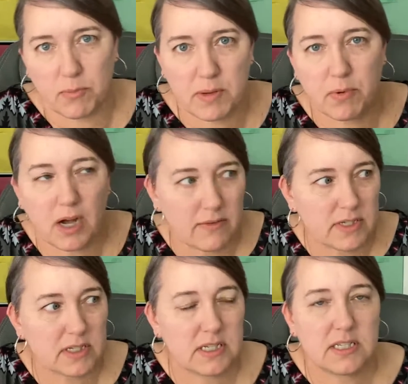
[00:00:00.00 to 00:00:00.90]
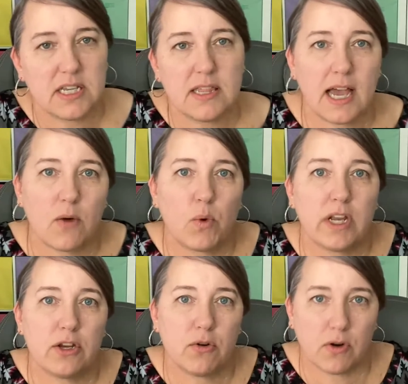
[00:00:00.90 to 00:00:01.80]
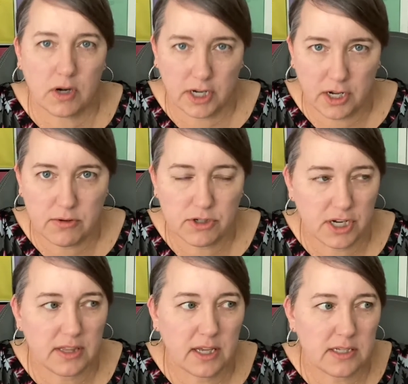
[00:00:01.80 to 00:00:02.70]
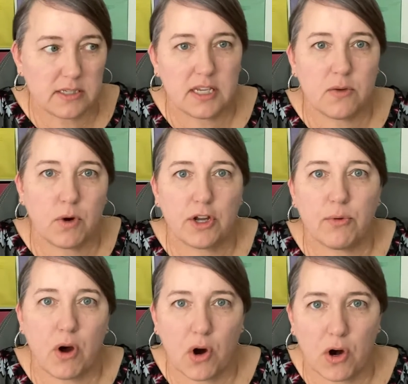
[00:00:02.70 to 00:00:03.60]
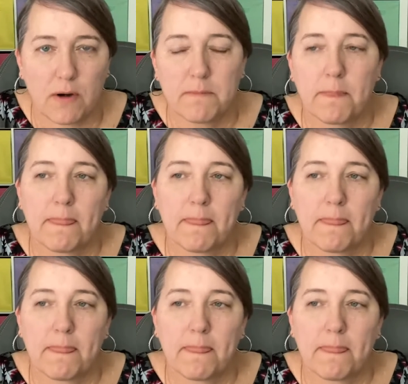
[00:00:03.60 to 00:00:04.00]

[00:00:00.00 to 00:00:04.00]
people obviously see that when you are coaching, they see where you are.